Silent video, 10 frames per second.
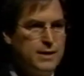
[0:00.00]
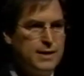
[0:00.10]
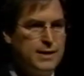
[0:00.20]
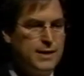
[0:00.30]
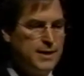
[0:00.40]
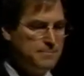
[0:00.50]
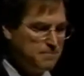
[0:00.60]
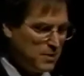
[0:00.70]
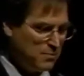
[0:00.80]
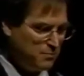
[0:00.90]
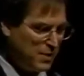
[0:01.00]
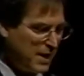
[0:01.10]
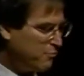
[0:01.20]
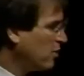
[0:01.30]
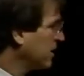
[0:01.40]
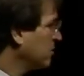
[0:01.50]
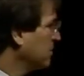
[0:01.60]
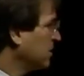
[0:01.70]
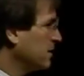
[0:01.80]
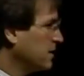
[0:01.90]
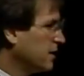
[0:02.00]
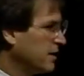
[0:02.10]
by approximately,